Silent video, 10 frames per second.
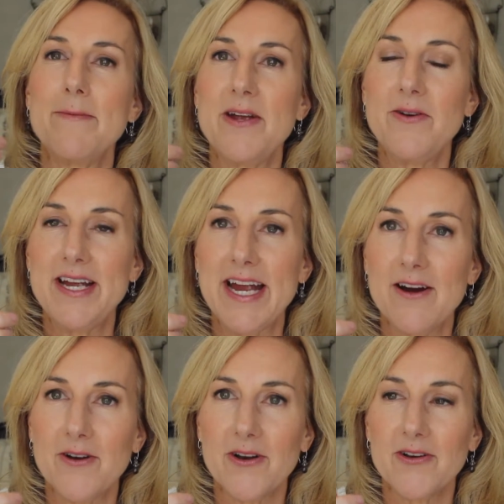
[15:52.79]

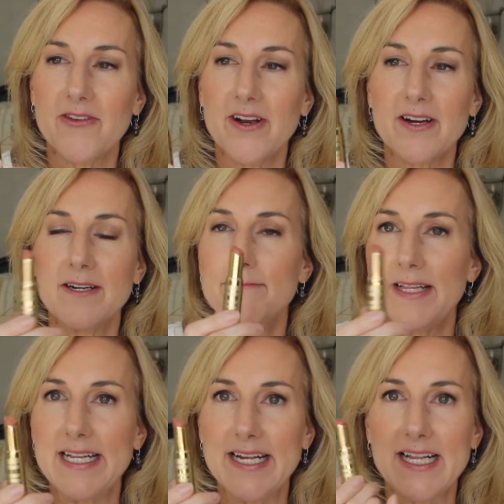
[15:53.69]
Beautycounter's are
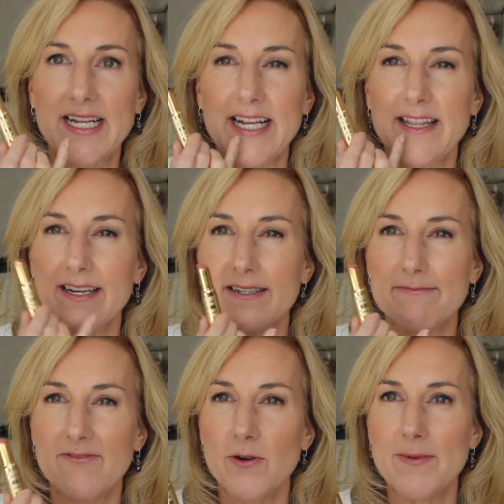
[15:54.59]
completely clean. The
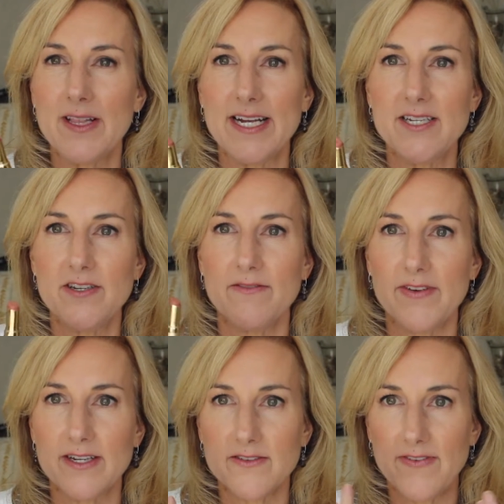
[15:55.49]
formulation
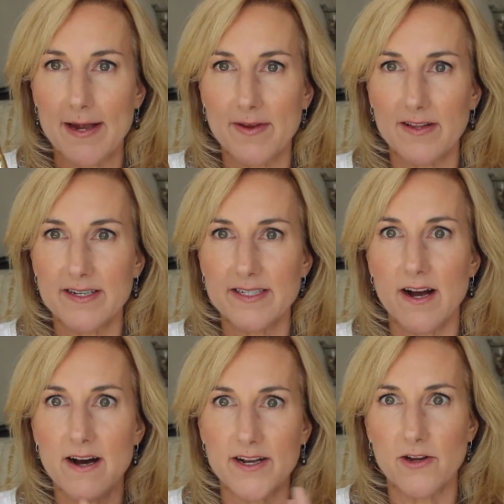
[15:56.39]
feels fabulous
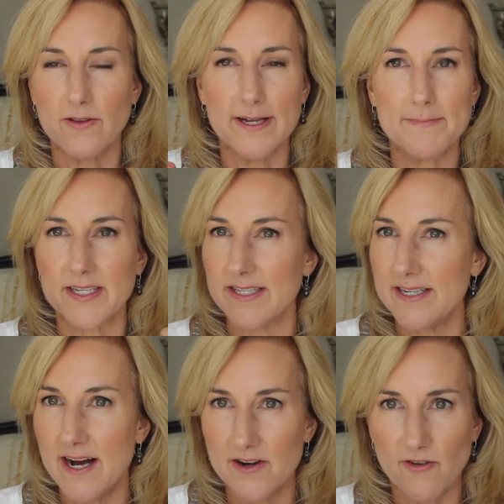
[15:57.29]
on your lips. It's
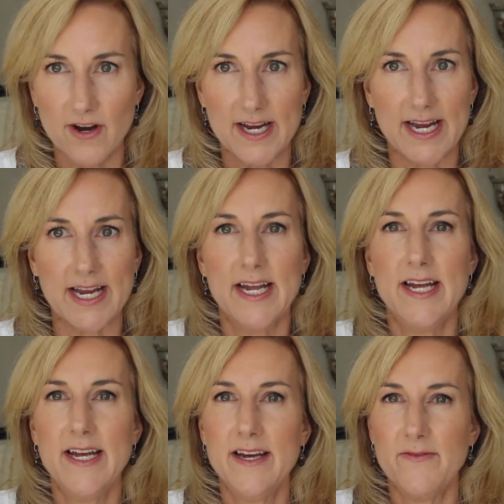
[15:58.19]
not drying,
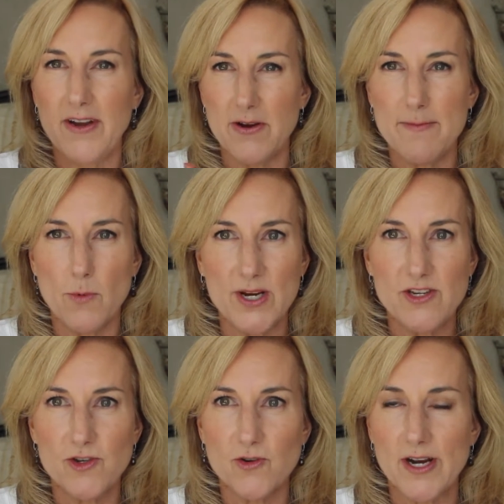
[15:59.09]
very
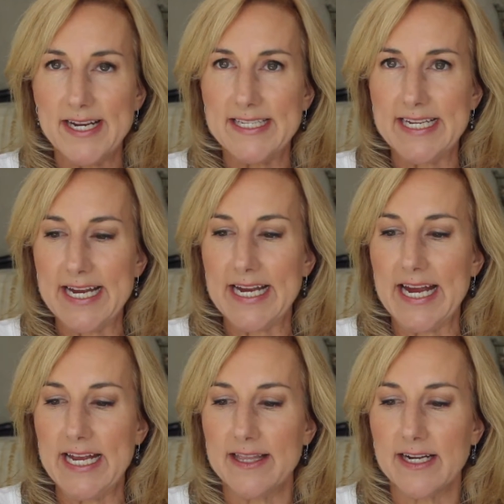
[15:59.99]
moisturizing,
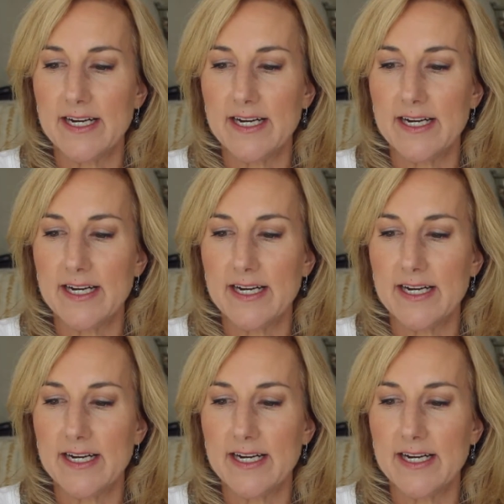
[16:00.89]
and the